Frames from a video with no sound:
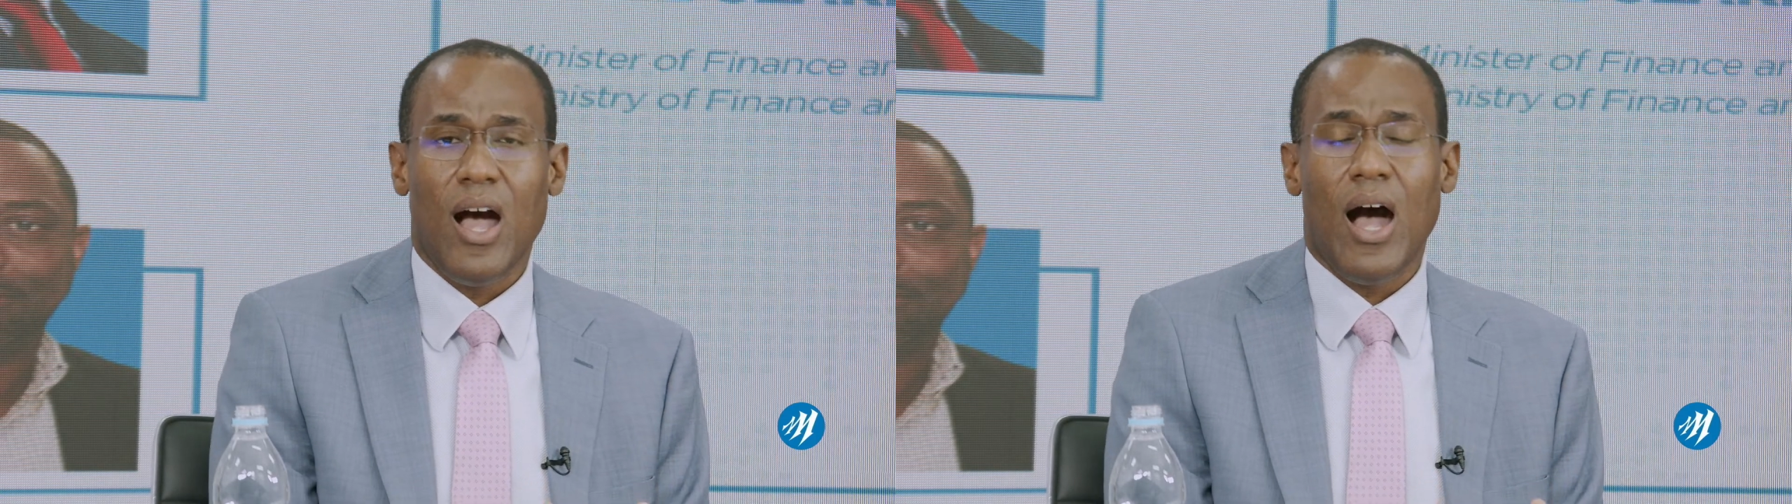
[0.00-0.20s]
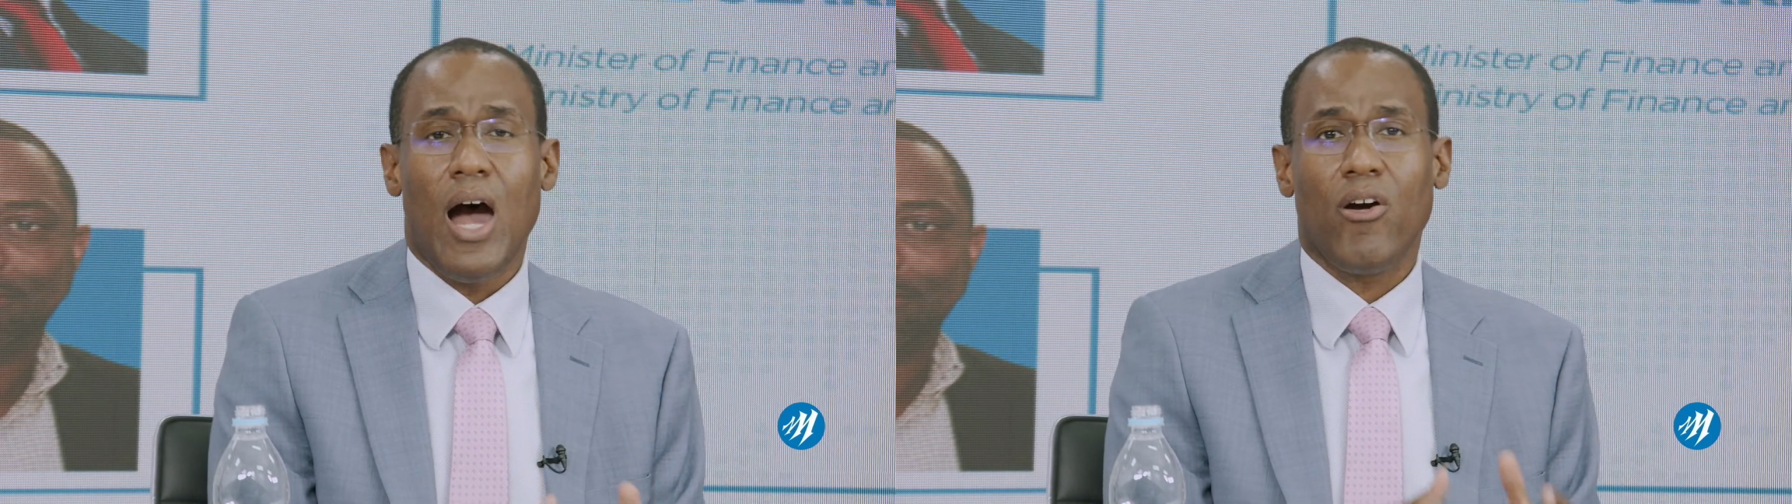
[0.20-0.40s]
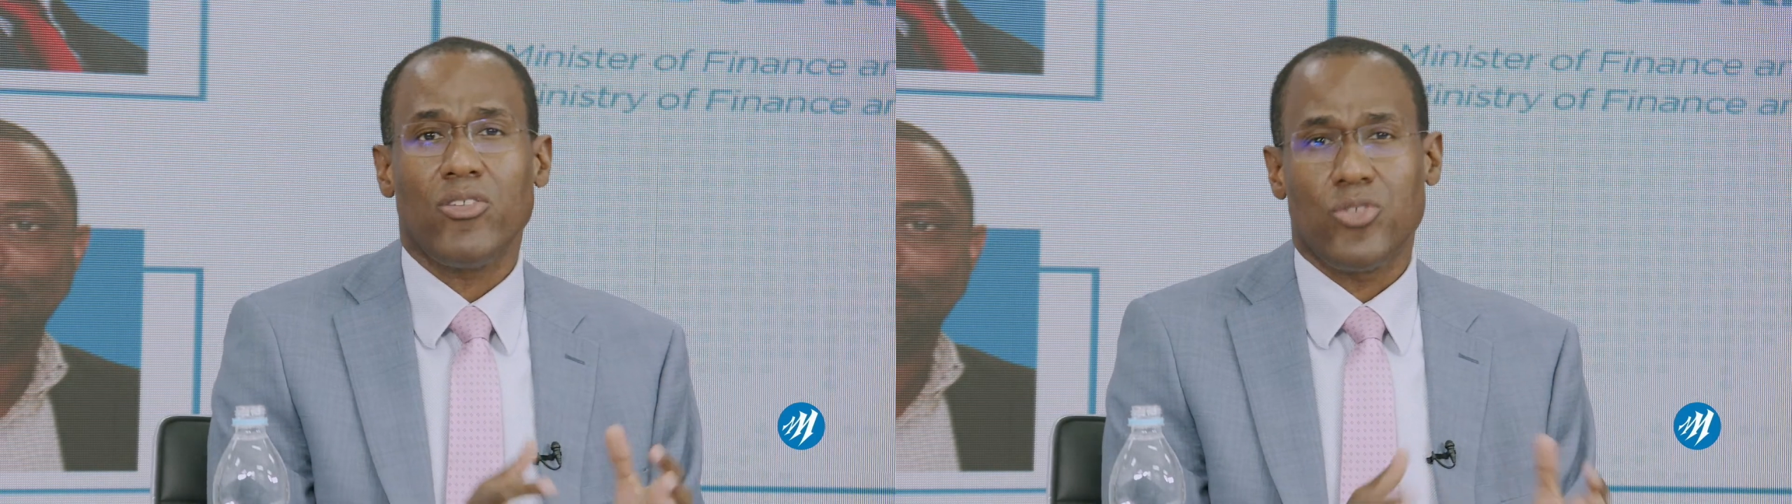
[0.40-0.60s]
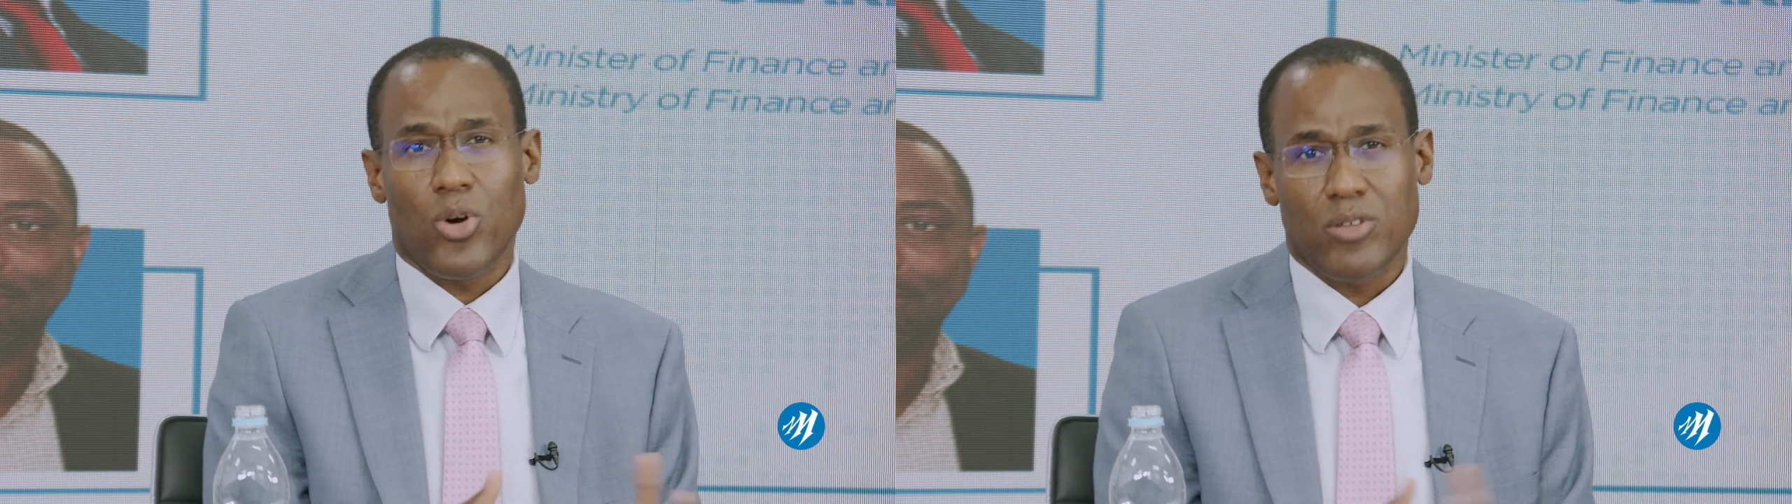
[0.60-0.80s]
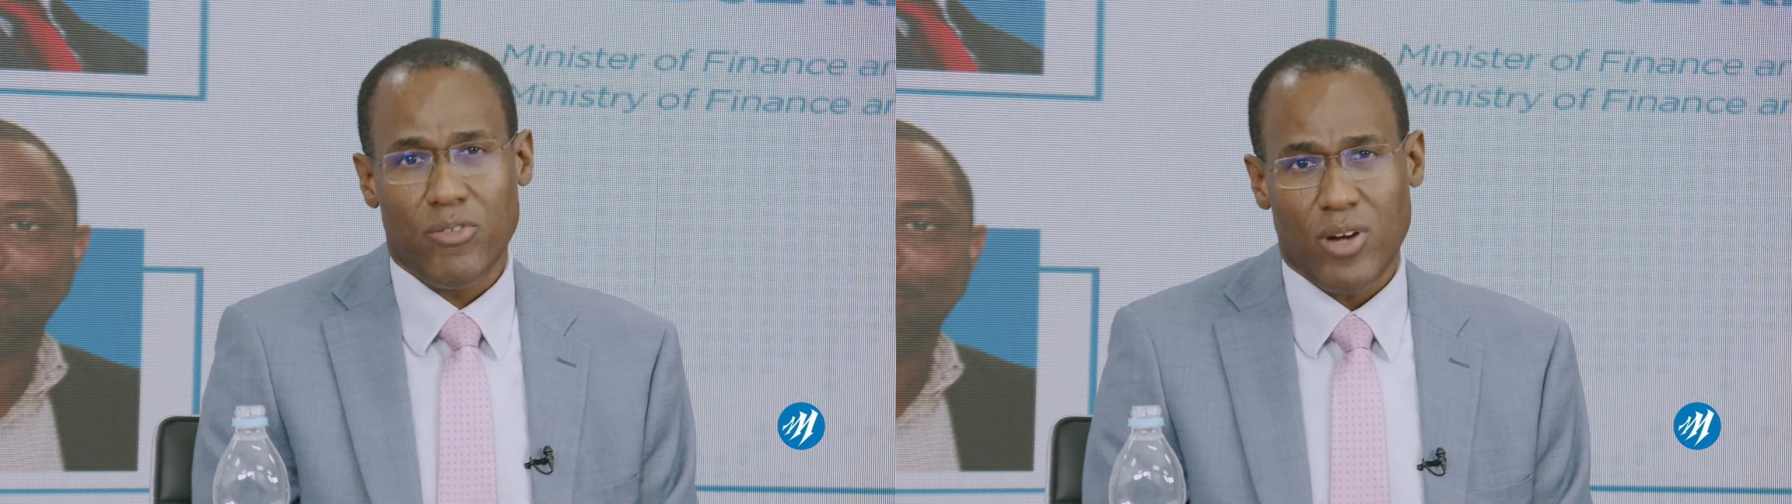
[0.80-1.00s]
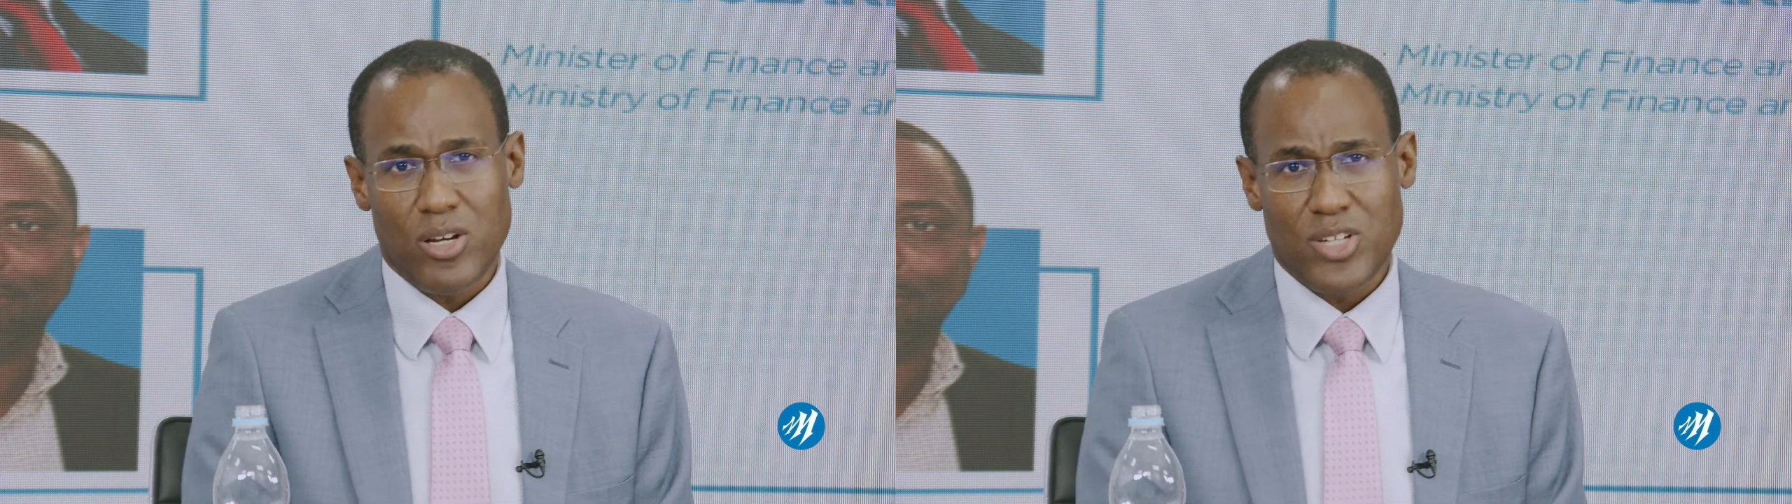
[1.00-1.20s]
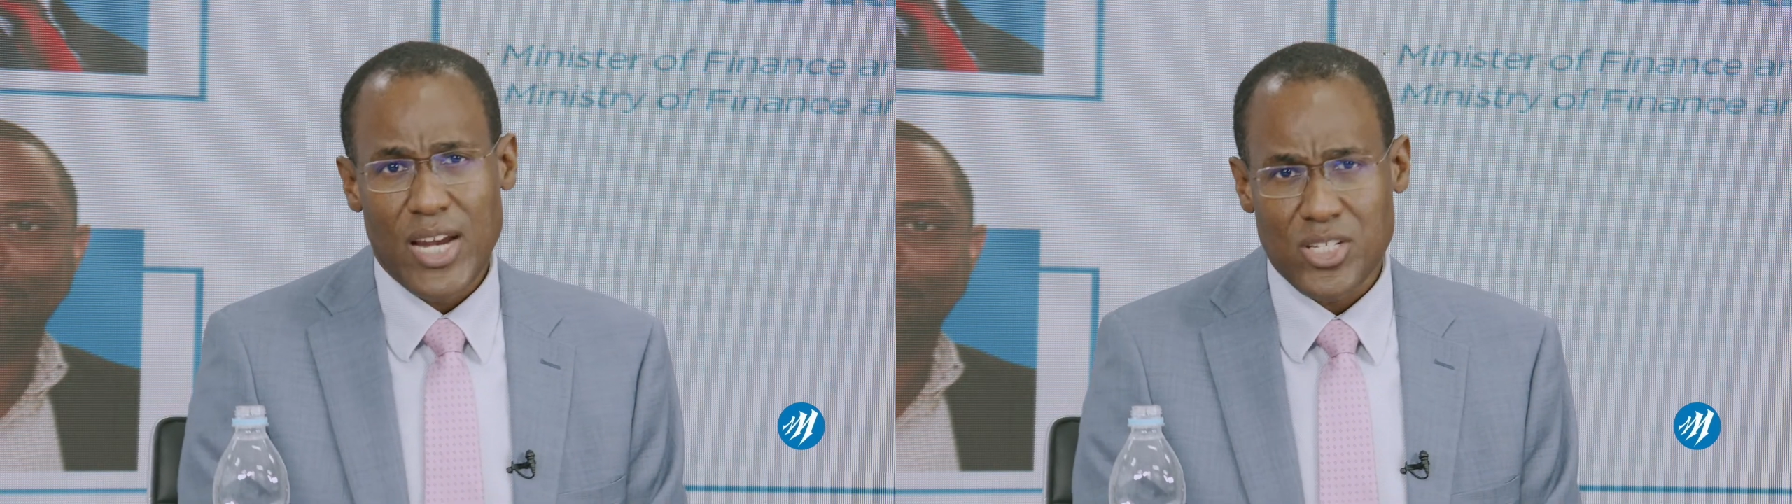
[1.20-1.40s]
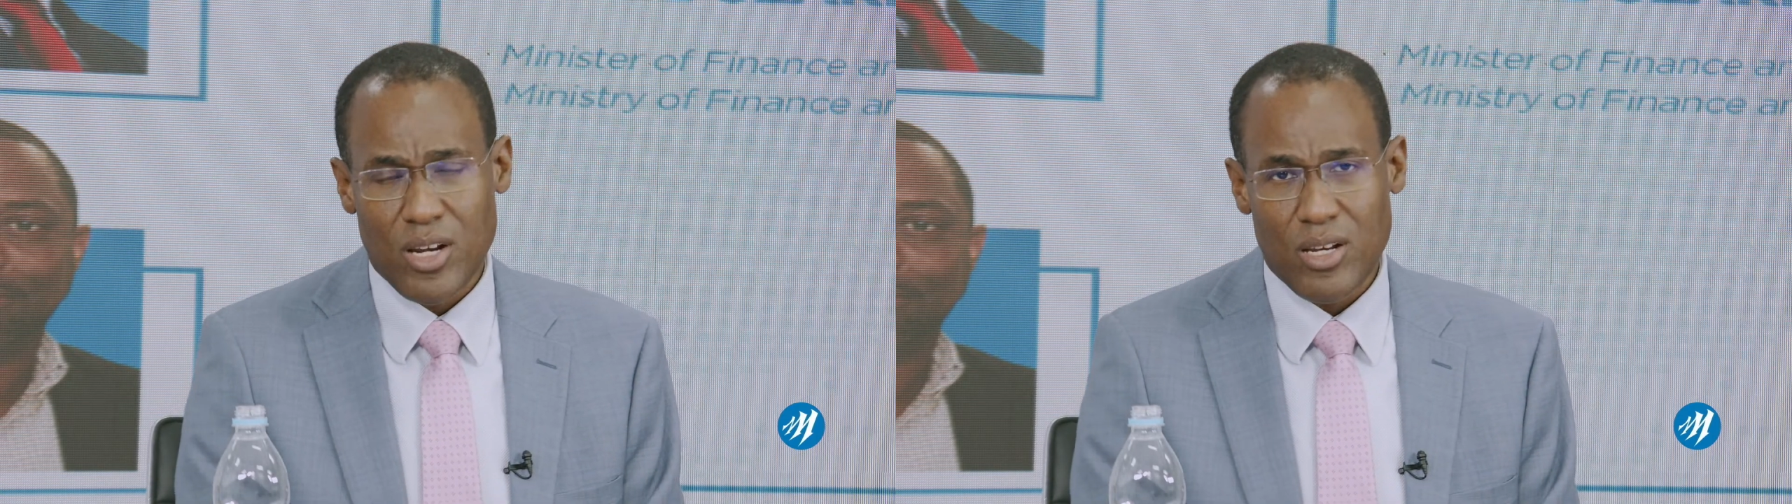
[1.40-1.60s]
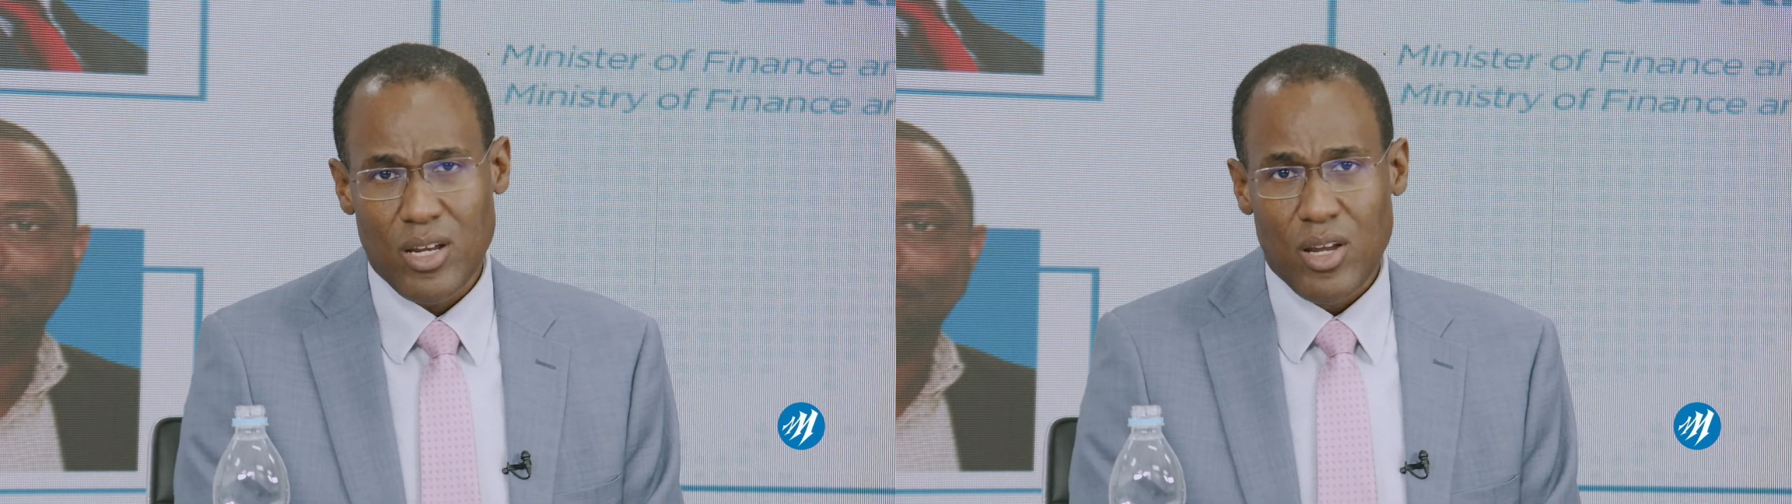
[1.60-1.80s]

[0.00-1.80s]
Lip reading: are a source of congestion.